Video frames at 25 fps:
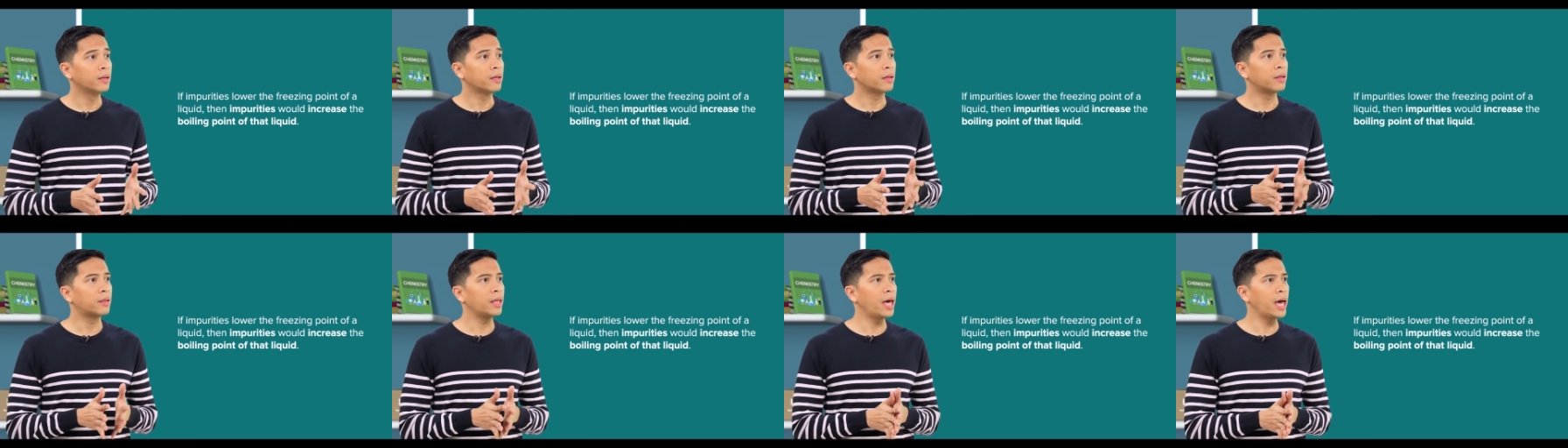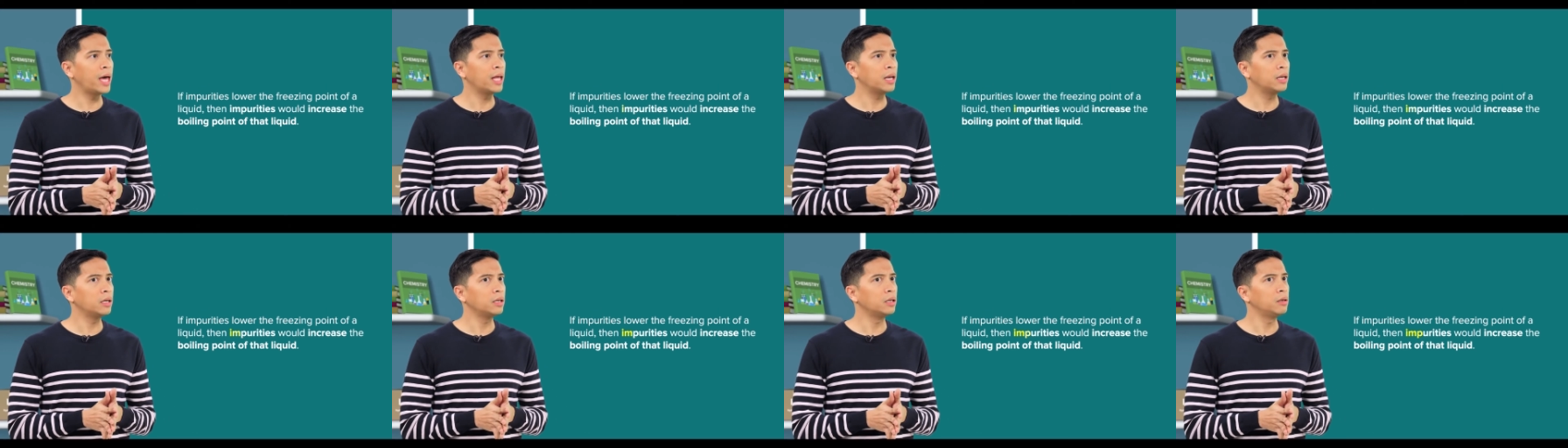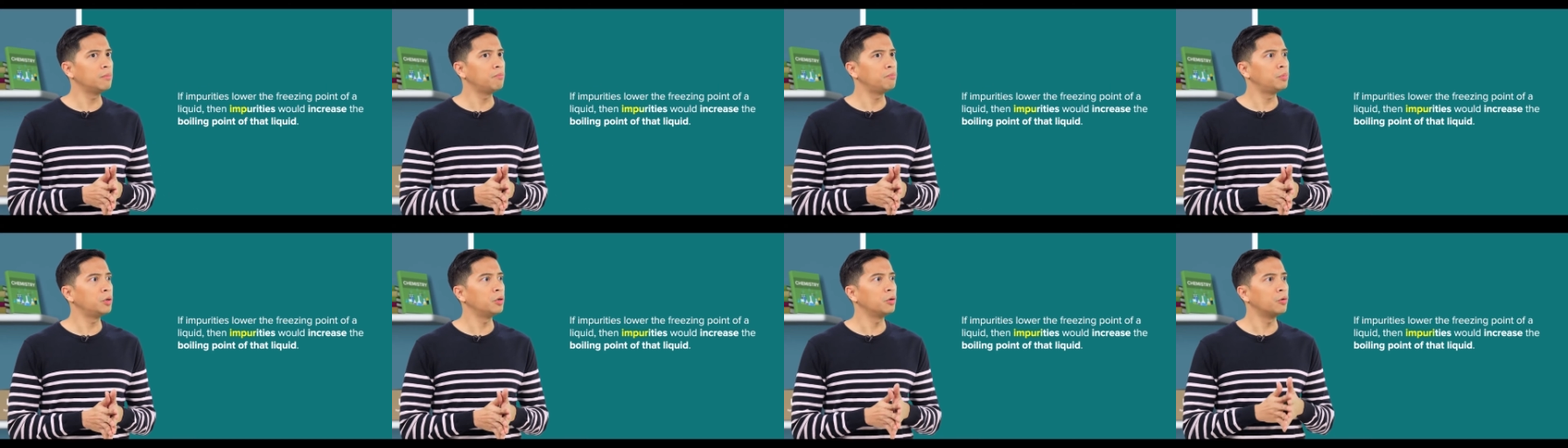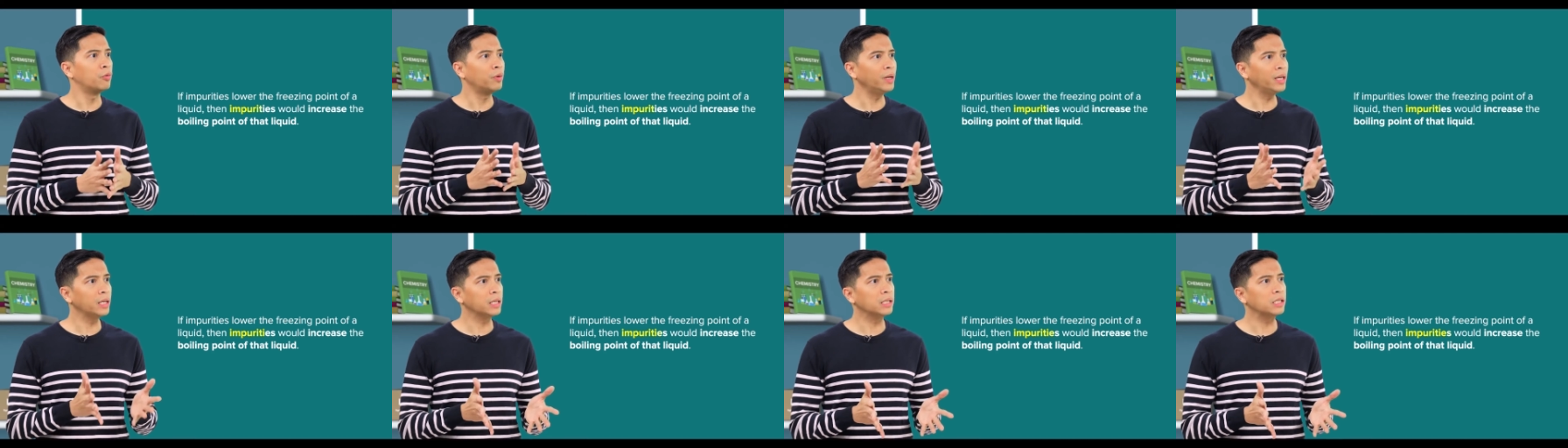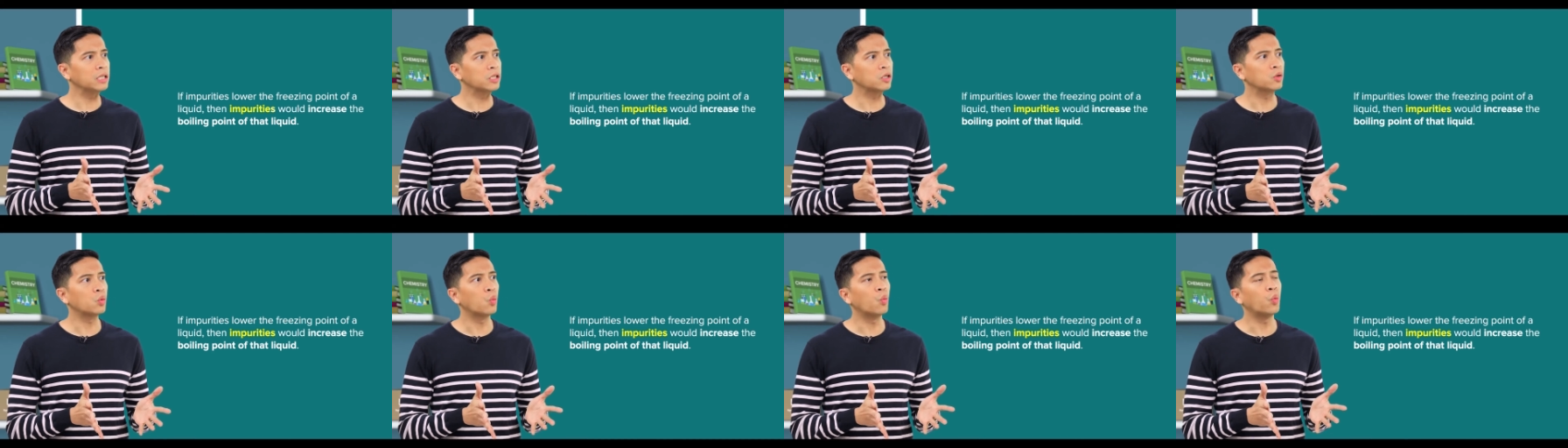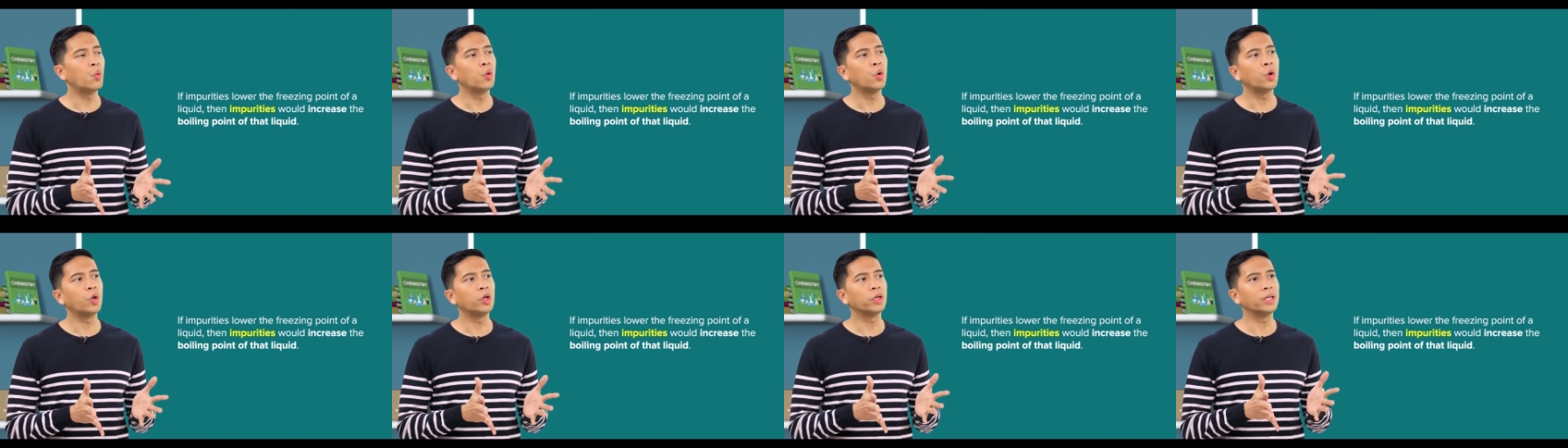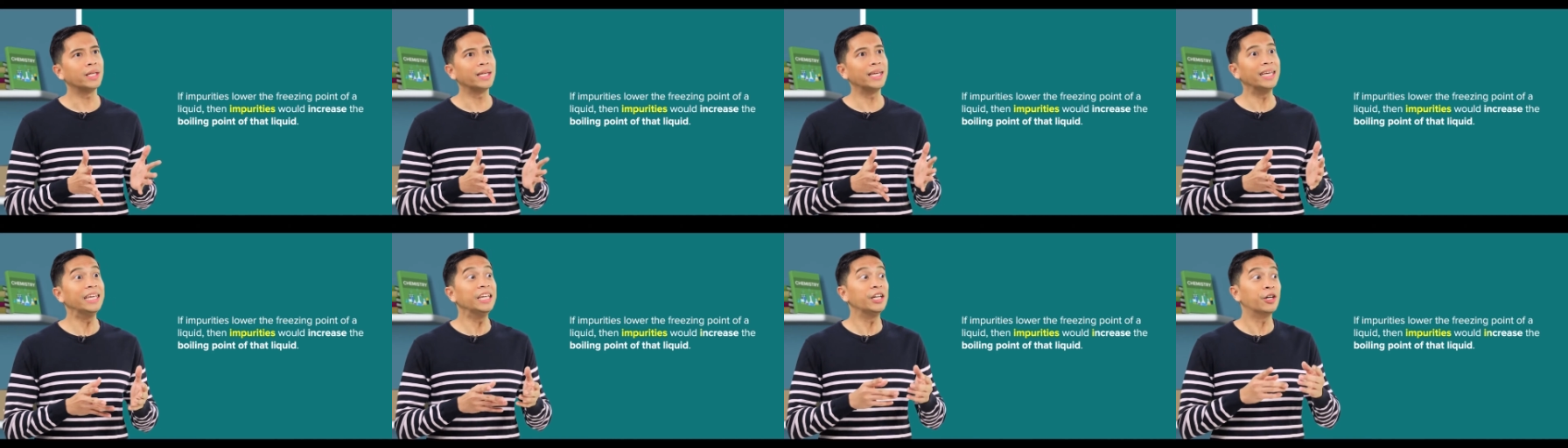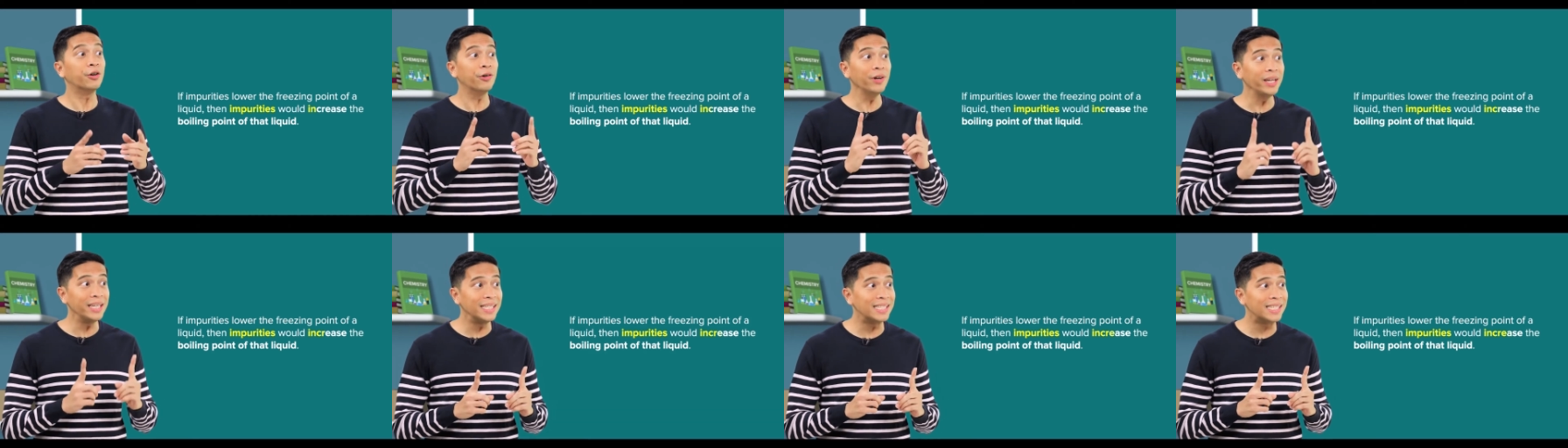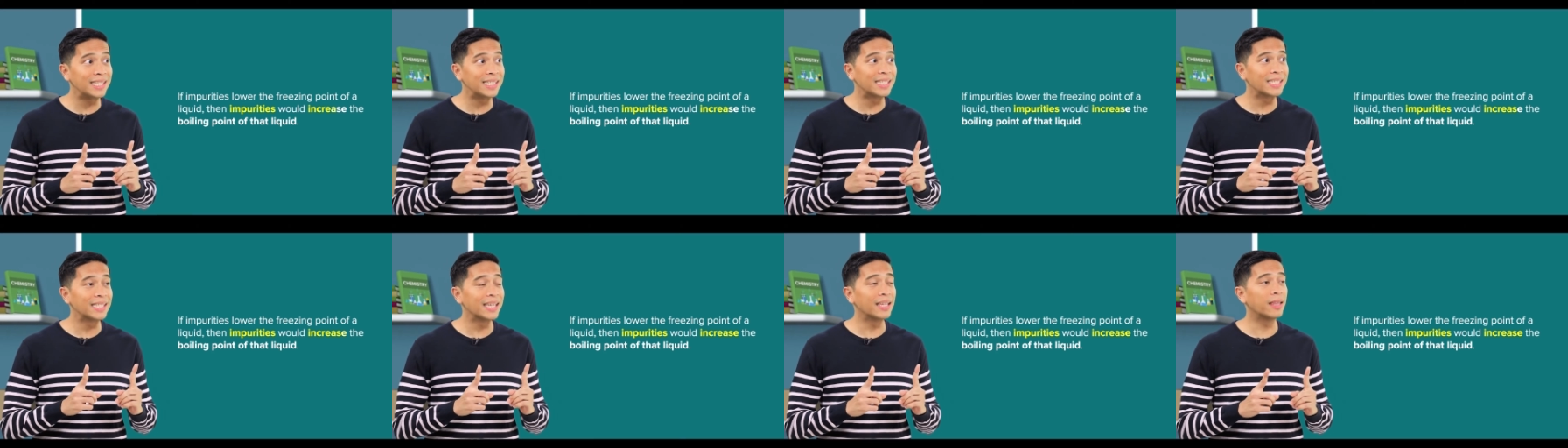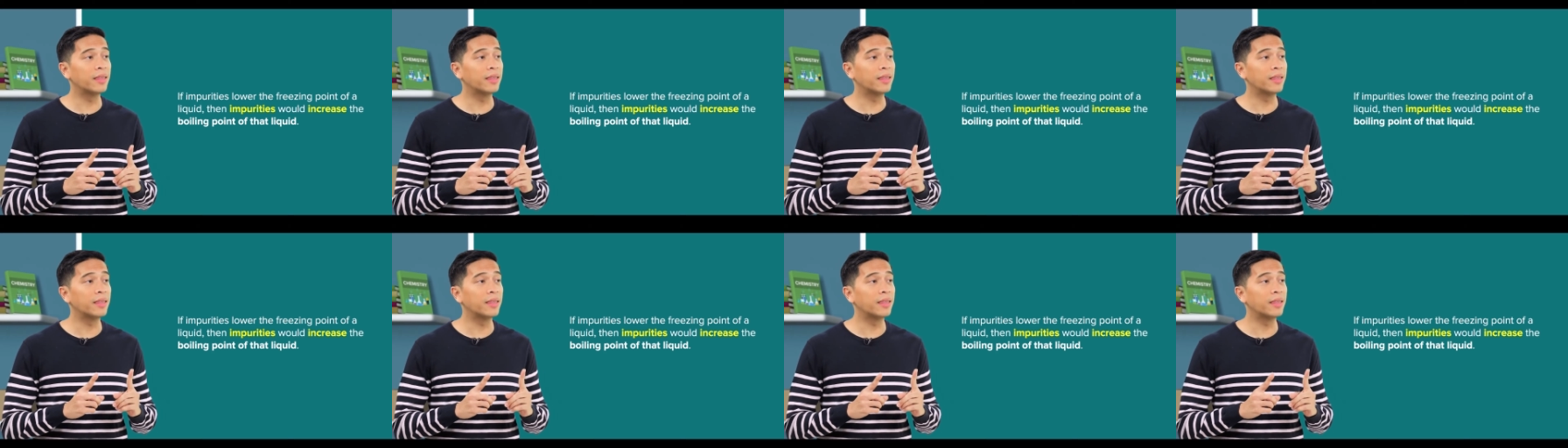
then impurities will increase